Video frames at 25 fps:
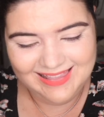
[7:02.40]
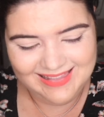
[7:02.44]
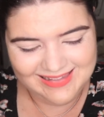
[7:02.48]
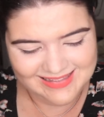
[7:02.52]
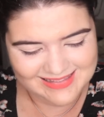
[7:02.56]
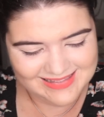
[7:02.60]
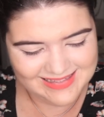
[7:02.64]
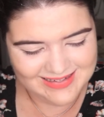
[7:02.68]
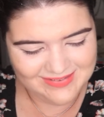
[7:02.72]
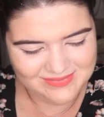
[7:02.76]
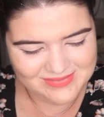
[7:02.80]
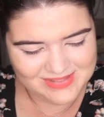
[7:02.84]

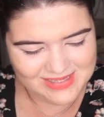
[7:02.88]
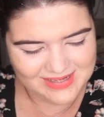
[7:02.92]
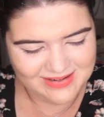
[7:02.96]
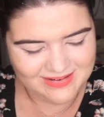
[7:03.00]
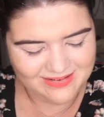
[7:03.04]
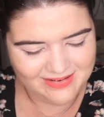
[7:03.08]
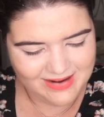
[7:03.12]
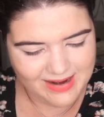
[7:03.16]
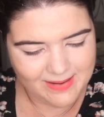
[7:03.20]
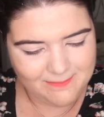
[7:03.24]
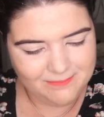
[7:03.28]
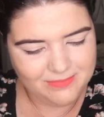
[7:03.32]
this comes out
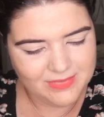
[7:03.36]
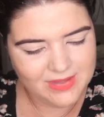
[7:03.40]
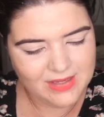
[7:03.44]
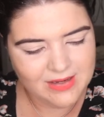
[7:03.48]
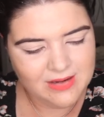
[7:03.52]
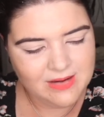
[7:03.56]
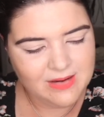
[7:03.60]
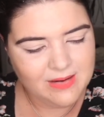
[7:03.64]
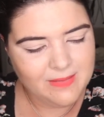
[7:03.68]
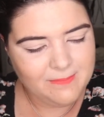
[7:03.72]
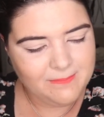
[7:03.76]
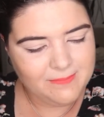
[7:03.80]
alright.
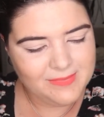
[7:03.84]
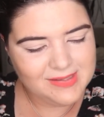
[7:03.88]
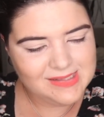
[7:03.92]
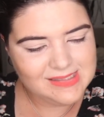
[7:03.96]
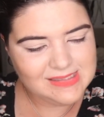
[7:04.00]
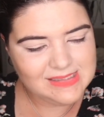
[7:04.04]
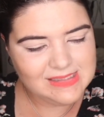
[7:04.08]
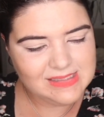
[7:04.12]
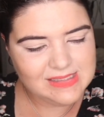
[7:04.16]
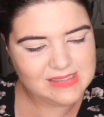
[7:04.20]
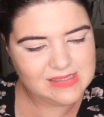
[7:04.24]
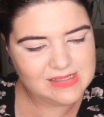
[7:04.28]
But
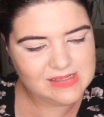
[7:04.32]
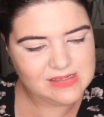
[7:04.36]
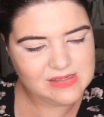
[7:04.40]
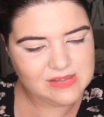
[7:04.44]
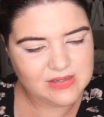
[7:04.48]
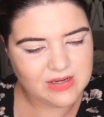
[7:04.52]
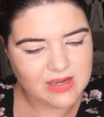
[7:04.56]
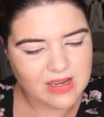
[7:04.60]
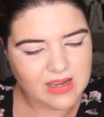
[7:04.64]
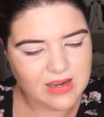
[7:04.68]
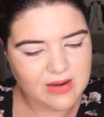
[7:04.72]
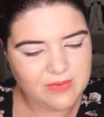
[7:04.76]
this is the
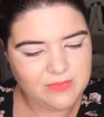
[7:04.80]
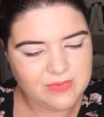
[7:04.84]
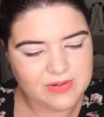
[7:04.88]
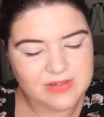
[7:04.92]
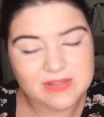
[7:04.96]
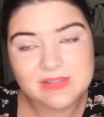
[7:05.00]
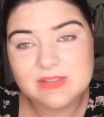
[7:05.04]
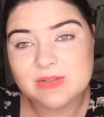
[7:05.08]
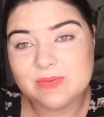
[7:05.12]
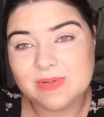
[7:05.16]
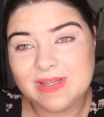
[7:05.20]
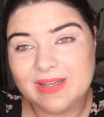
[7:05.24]
look I
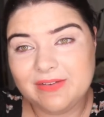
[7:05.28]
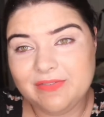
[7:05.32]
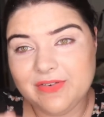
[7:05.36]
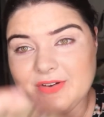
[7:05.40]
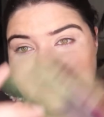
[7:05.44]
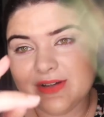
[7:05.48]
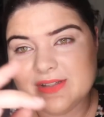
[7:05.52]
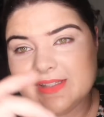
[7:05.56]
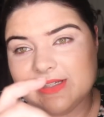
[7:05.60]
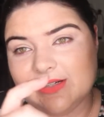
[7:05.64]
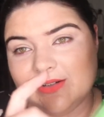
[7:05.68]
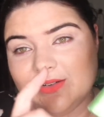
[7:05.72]
wanted to really
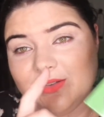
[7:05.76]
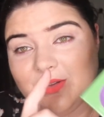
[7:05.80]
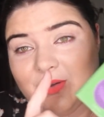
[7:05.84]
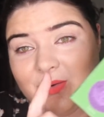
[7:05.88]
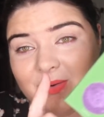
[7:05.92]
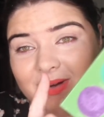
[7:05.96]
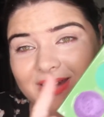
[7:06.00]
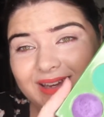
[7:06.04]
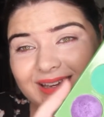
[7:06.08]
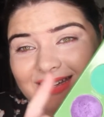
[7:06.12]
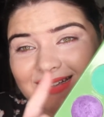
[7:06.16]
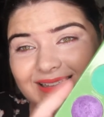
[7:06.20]
focus in on the
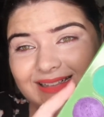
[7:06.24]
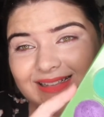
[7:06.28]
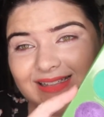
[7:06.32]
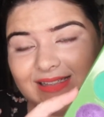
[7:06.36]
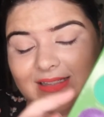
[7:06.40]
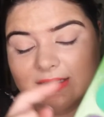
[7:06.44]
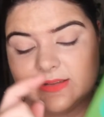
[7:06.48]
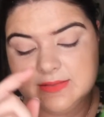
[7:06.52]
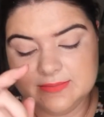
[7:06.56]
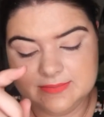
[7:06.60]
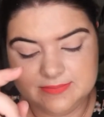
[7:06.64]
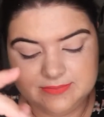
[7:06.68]

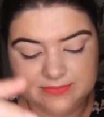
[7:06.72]
greens.